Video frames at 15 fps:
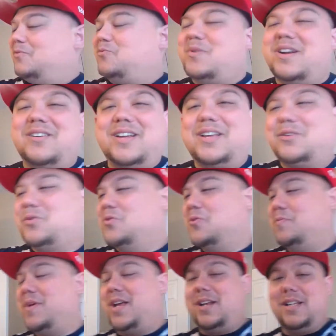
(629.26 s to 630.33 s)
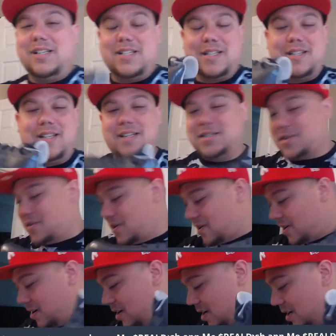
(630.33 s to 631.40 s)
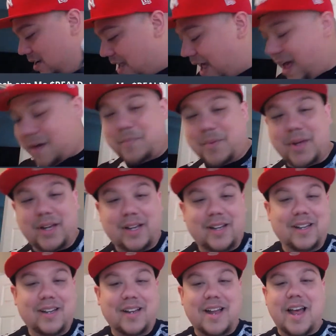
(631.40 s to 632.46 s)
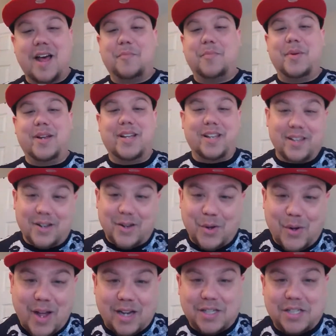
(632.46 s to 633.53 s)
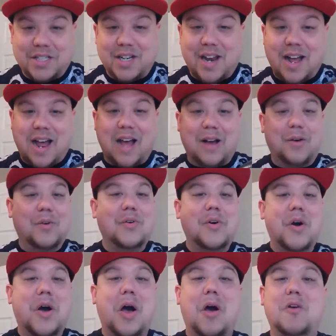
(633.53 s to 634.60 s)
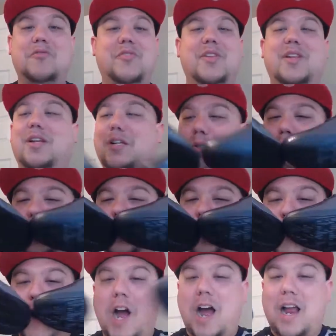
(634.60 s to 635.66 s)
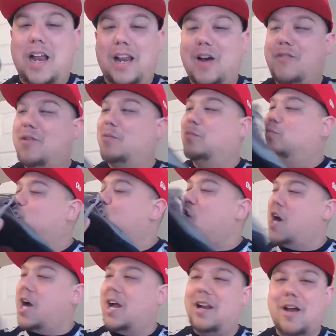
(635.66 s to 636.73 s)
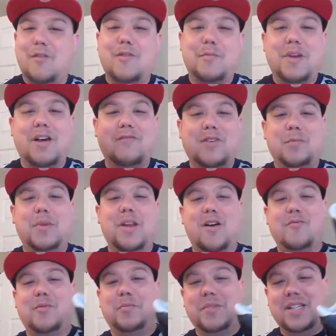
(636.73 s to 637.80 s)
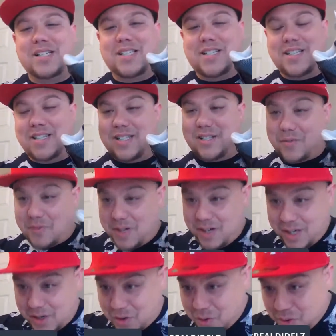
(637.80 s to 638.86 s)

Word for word: really cool, man. These are epic, epic in the collection. I love these. I love them. I love them. Love them. Love them. These are really